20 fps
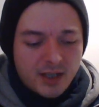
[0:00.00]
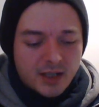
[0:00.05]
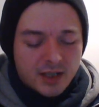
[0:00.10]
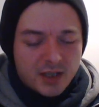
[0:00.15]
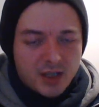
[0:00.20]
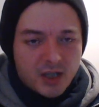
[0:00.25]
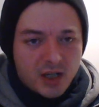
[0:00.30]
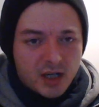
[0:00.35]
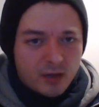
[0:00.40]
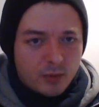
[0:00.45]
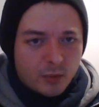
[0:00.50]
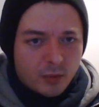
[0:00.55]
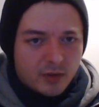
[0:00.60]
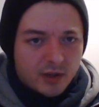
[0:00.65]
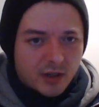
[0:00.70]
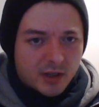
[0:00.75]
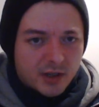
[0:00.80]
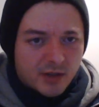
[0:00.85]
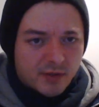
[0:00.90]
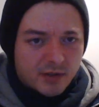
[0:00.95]
deal with
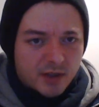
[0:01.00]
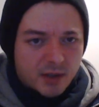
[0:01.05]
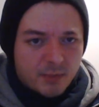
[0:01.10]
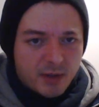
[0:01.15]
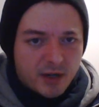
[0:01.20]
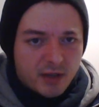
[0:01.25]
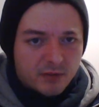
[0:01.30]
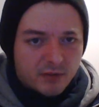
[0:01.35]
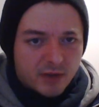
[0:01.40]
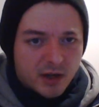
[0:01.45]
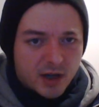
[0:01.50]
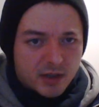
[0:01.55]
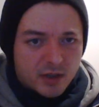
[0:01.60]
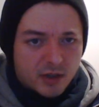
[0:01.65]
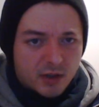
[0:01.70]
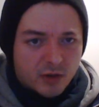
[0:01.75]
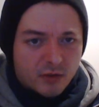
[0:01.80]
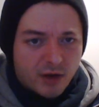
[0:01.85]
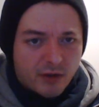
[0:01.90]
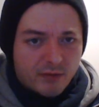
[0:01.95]
things like the speed of light and
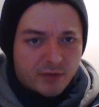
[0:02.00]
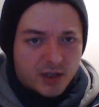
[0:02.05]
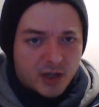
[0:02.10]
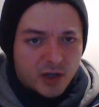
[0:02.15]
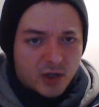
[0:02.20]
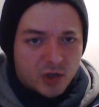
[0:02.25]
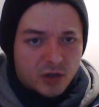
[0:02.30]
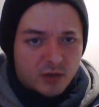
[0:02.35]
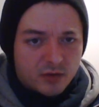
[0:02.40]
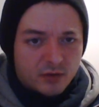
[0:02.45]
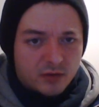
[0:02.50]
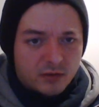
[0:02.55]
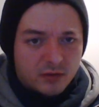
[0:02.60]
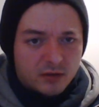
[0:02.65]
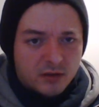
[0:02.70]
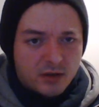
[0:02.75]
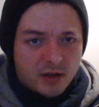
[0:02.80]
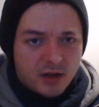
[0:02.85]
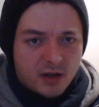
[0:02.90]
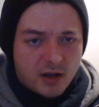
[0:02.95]
gravitational
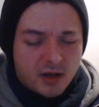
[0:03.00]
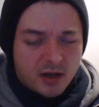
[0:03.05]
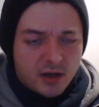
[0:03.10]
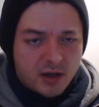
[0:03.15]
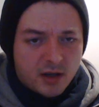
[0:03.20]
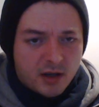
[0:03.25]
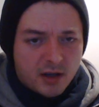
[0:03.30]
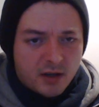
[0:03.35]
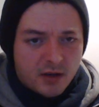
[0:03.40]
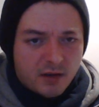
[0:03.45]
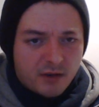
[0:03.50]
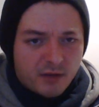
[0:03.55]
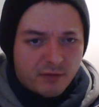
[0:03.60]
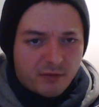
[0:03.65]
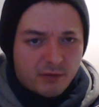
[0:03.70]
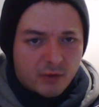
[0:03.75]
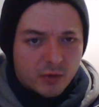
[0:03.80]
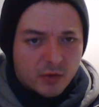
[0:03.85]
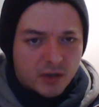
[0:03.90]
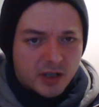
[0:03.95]

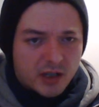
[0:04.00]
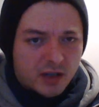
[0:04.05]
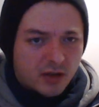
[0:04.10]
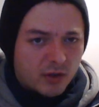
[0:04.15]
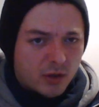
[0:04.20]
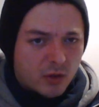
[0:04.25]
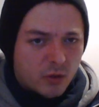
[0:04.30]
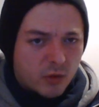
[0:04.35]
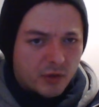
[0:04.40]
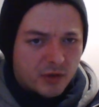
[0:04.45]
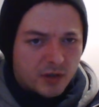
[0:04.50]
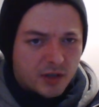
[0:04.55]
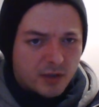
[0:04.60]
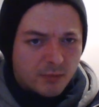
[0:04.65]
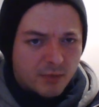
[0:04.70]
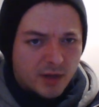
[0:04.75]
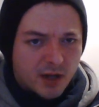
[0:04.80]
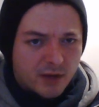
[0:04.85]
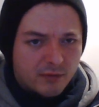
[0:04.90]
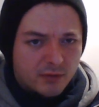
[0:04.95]
forces at the quantum
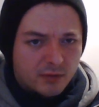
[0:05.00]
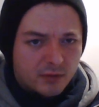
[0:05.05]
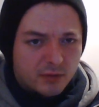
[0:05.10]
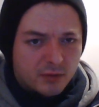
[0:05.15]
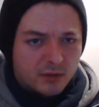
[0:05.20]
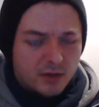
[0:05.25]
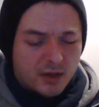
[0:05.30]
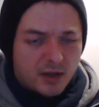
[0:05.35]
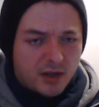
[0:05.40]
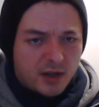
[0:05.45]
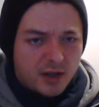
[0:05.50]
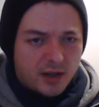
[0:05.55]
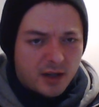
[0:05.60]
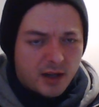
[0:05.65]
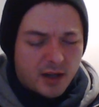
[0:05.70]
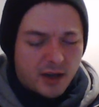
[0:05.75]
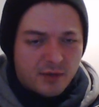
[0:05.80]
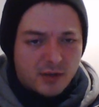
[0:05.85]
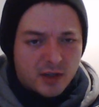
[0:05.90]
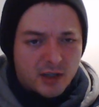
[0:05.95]
level,
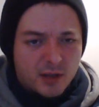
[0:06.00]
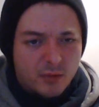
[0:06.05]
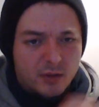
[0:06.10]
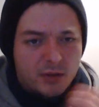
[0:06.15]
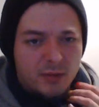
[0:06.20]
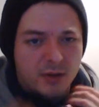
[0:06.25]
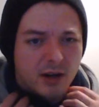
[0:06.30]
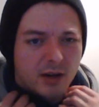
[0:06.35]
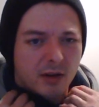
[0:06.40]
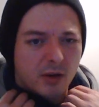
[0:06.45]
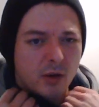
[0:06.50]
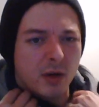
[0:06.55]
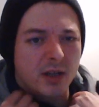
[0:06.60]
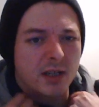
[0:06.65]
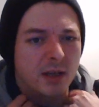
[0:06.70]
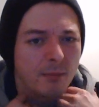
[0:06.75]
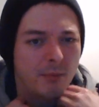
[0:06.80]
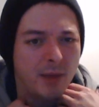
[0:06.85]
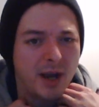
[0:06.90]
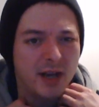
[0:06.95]
if you see what I mean. And
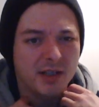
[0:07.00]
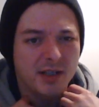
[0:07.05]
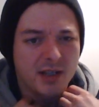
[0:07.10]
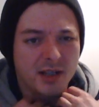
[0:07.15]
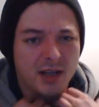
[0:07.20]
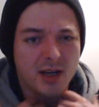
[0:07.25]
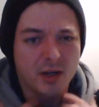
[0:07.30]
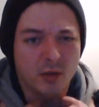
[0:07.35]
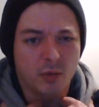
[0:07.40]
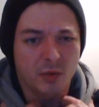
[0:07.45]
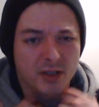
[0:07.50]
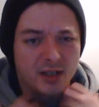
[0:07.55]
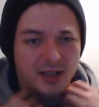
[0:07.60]
equating mass equal to